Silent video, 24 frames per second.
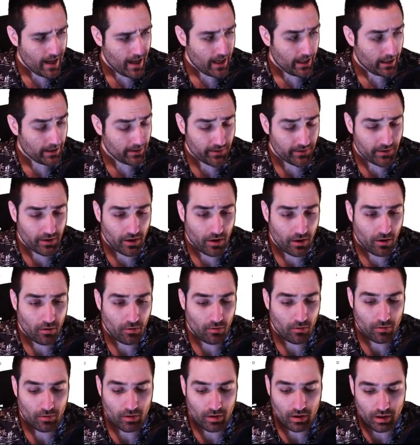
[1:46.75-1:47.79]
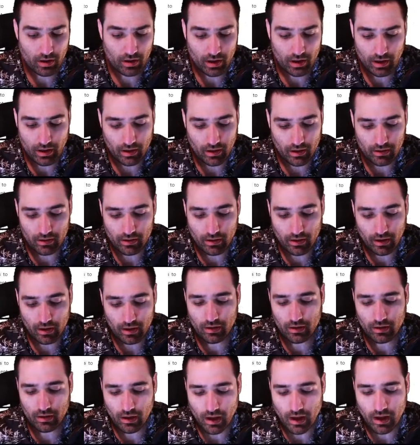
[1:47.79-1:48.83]
And so a
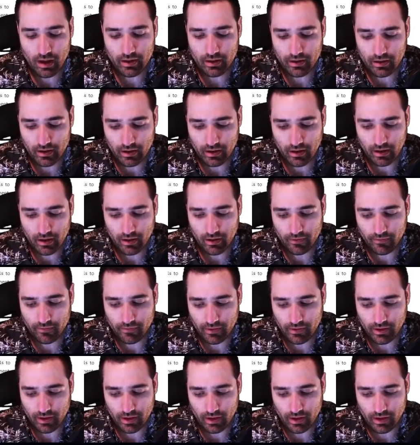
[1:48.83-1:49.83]
lot of